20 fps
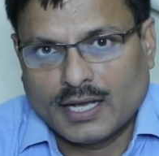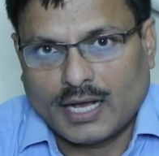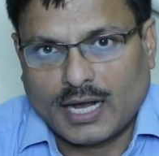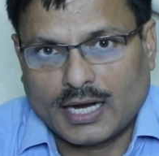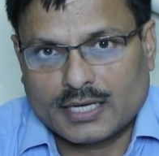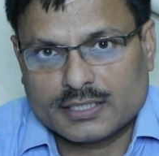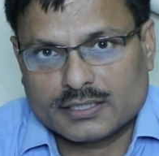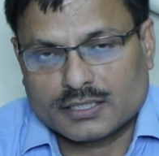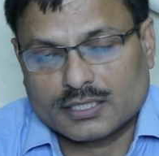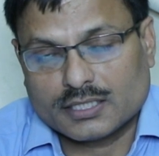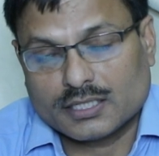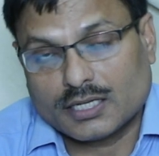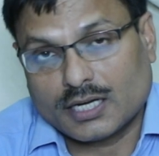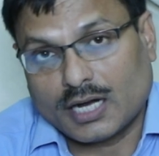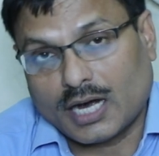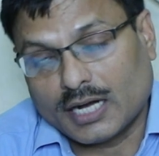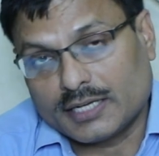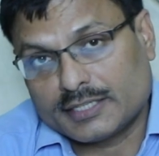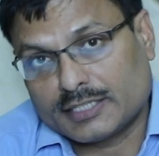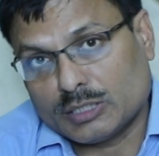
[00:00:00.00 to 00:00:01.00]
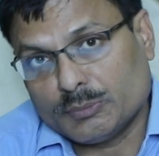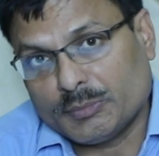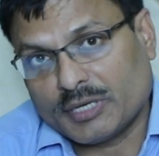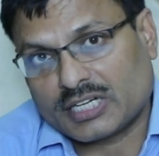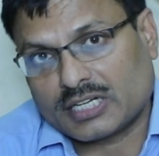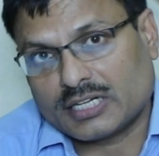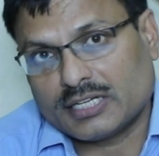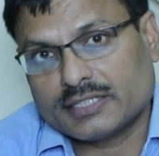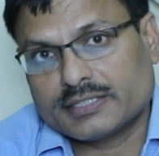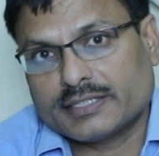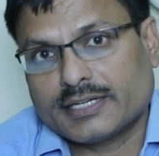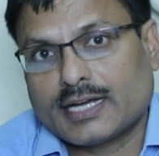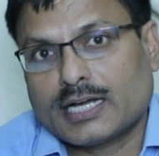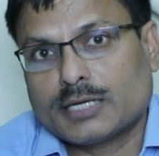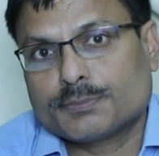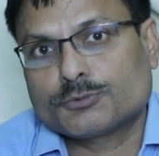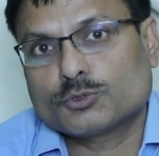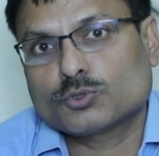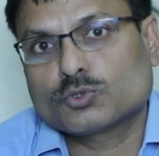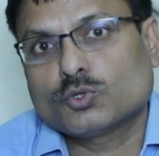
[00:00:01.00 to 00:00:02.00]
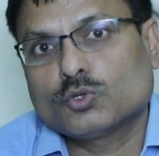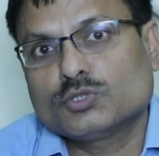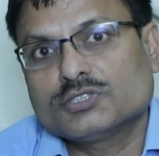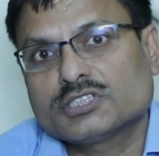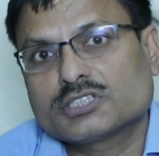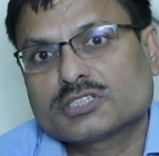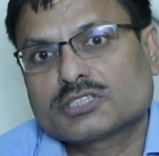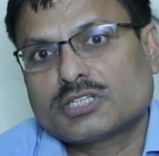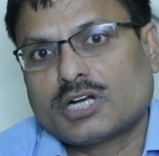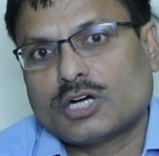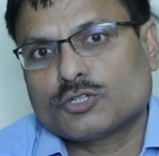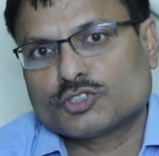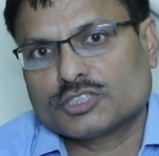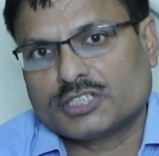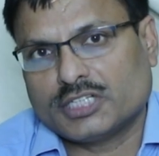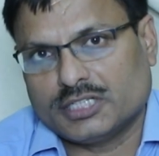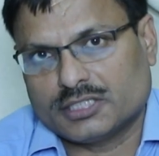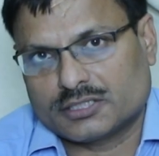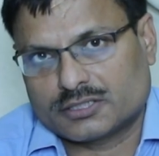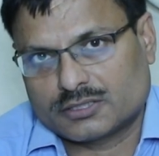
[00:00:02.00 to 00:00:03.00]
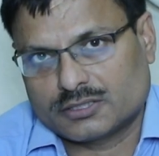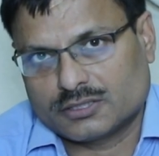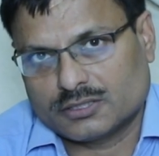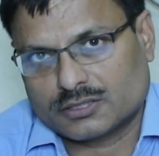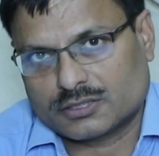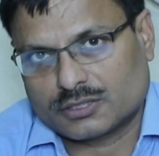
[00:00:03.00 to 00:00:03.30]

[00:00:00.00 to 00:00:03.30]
and ultimately they have to go in the crouch gait.